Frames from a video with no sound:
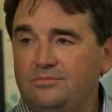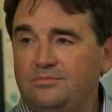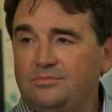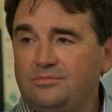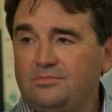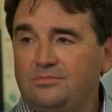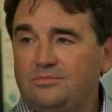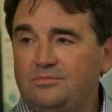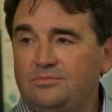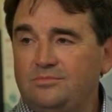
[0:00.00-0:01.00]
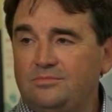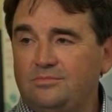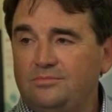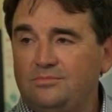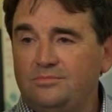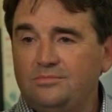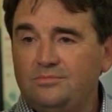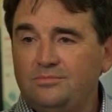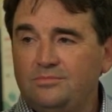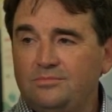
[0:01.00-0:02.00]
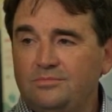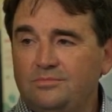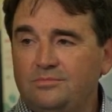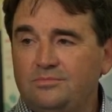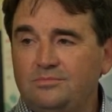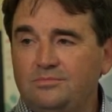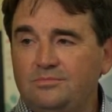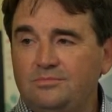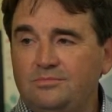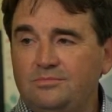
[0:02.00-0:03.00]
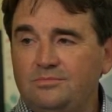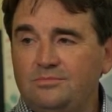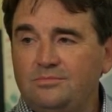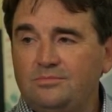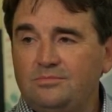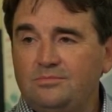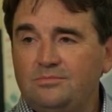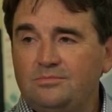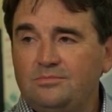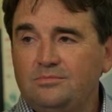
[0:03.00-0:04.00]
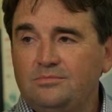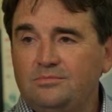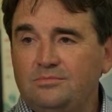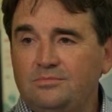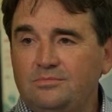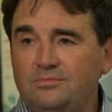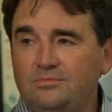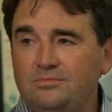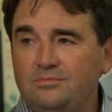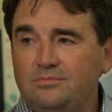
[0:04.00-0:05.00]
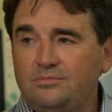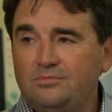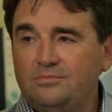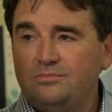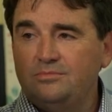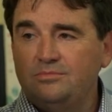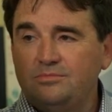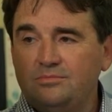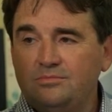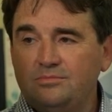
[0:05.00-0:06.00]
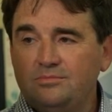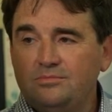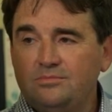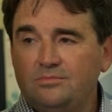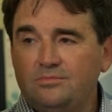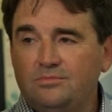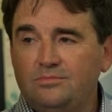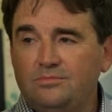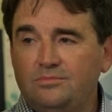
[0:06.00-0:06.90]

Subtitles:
The person shown says nothing.